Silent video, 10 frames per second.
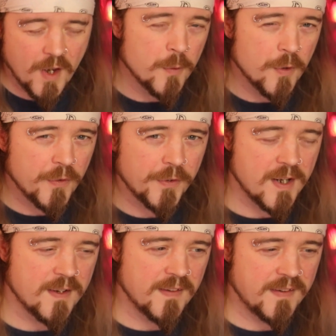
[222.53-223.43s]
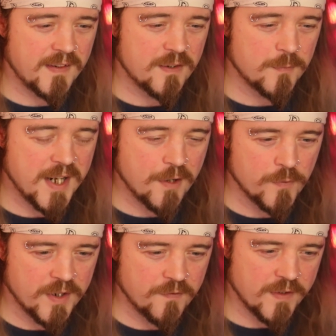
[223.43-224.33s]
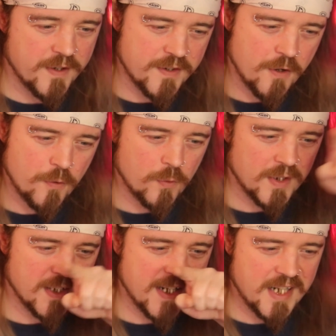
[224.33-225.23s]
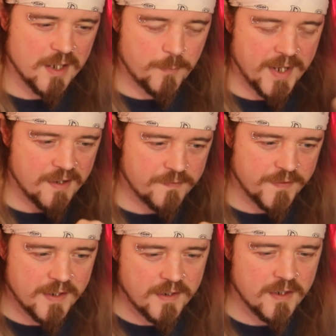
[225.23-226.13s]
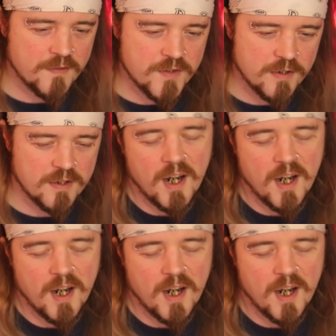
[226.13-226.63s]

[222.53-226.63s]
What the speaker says: I would also like to see them get rid of like the whole linear path thing that they've done.